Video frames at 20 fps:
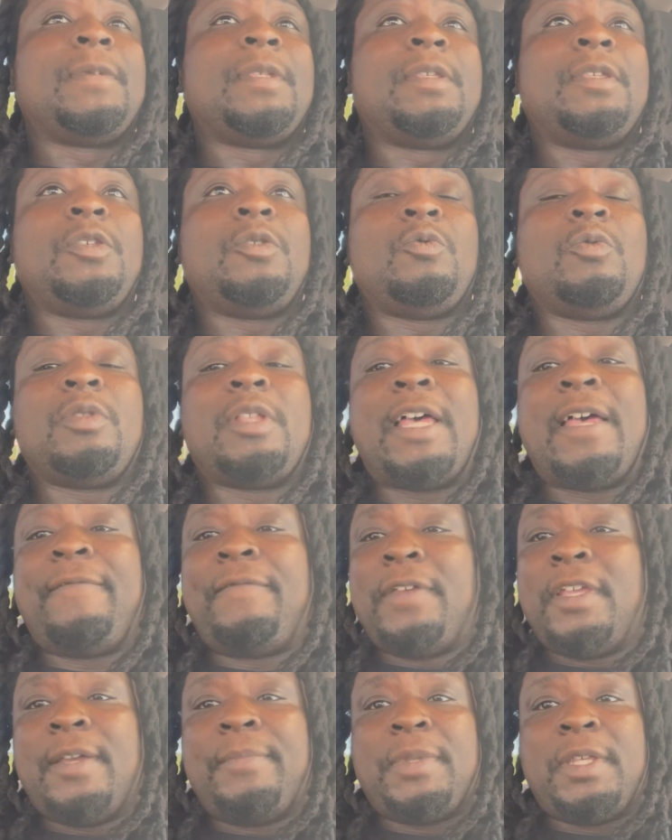you left
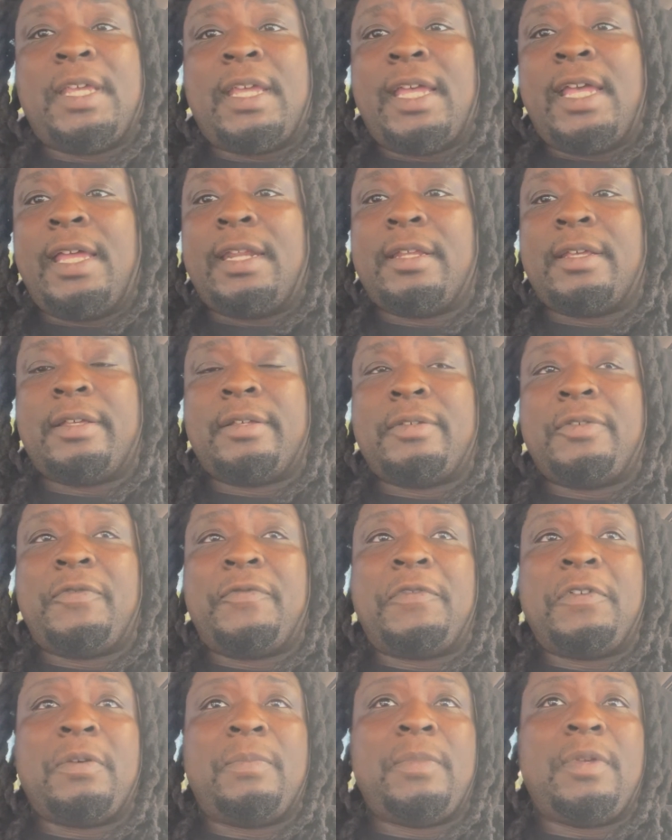empty handed. You
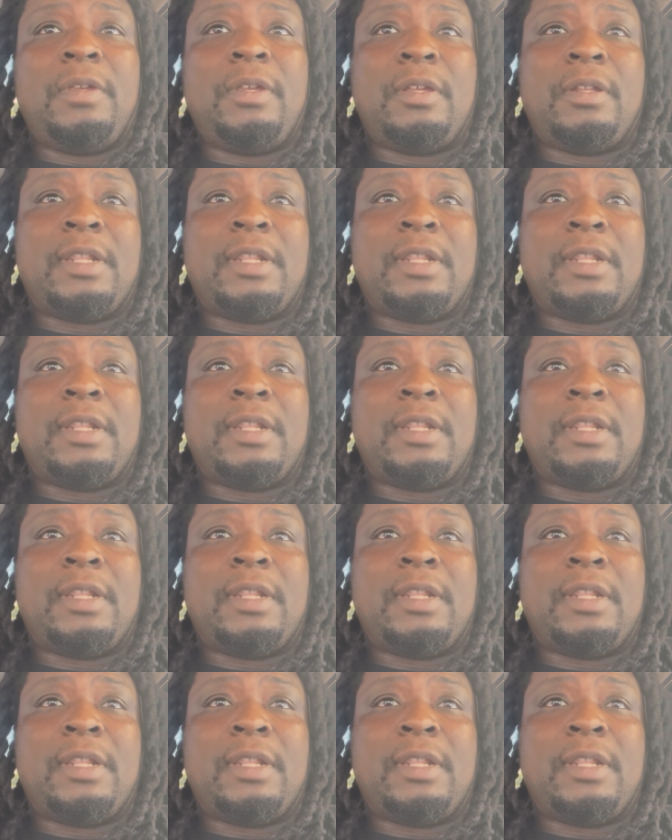feel me?